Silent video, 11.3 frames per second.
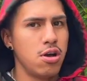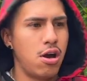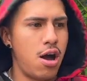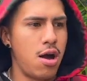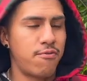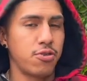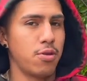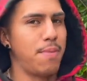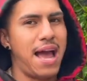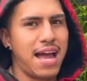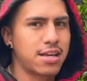um, from the
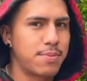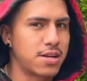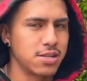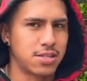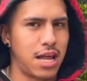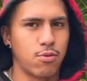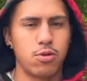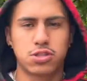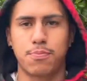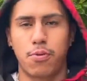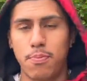back because like what's
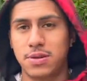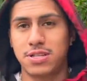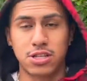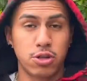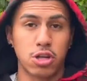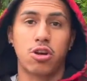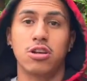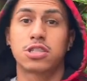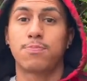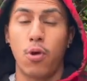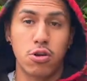the purpose? That's why they're called
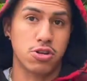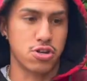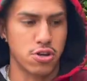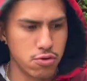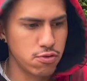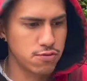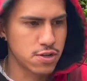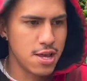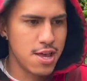spoiler sunroofs.